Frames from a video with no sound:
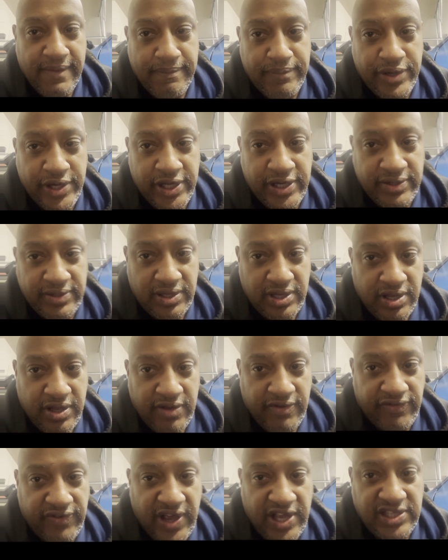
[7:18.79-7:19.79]
But
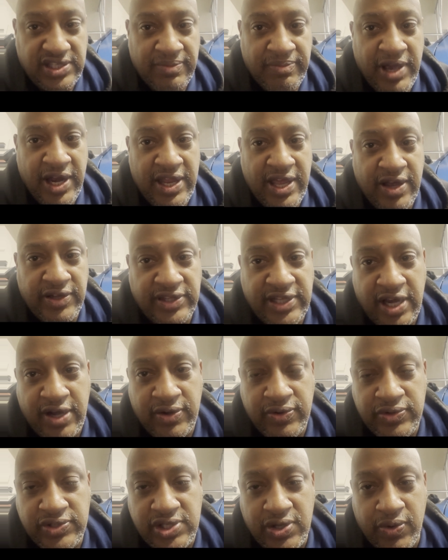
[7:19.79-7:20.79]
find somebody out there
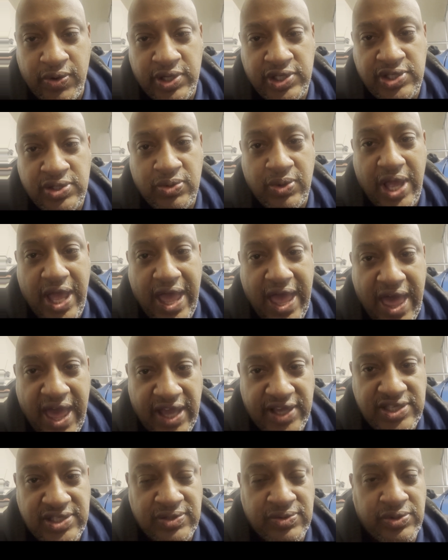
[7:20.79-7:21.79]
who's going to
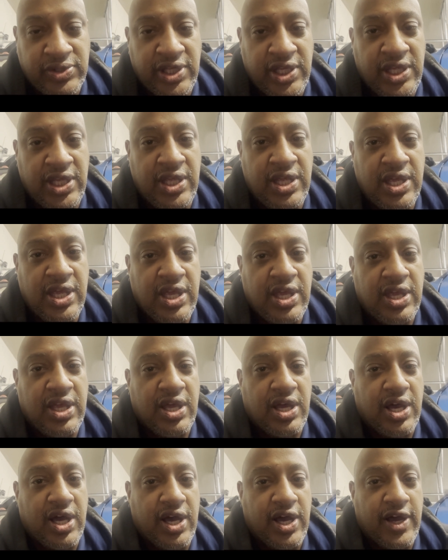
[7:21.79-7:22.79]
actually
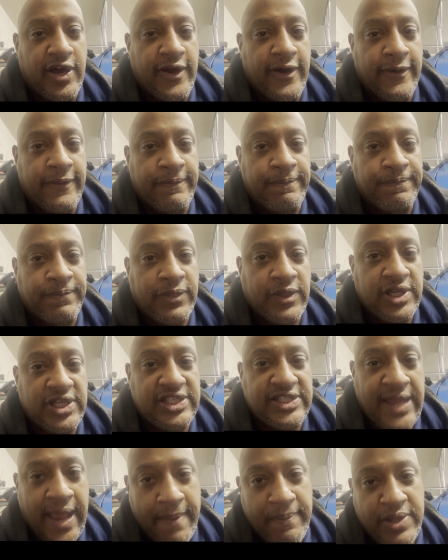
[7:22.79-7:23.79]

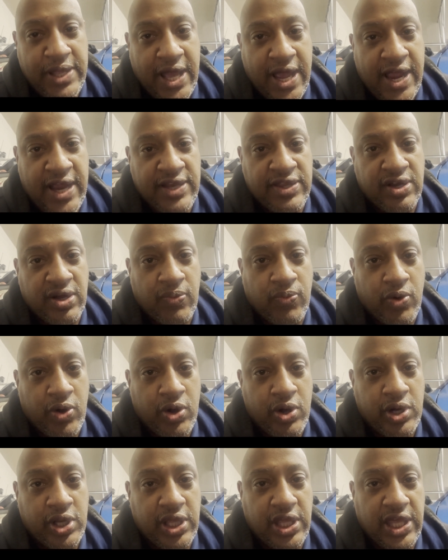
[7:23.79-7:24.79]
stand behind their
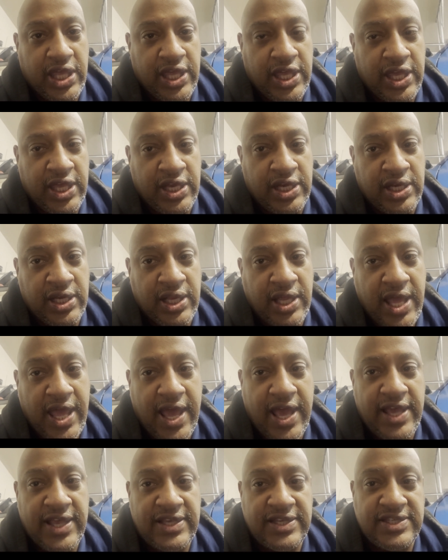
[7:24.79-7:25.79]
work and
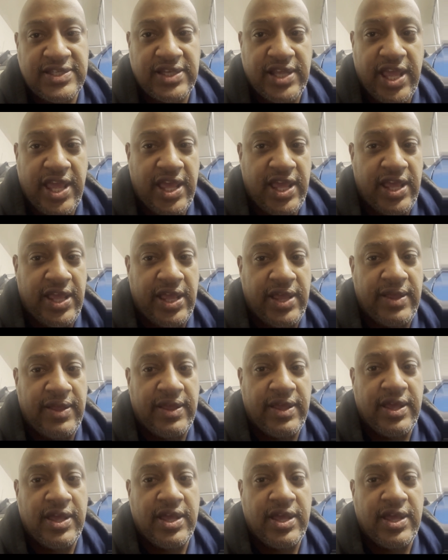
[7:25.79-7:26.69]
has a